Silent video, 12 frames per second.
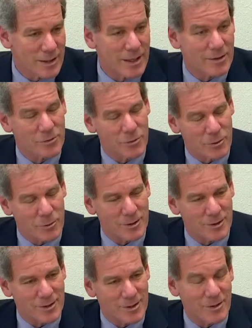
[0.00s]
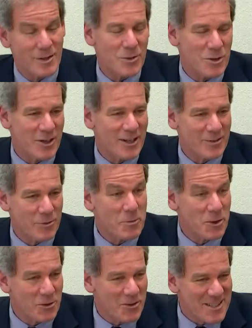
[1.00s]
yet frequent,
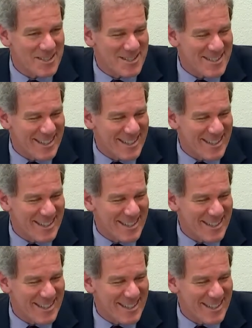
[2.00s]
familiar faces.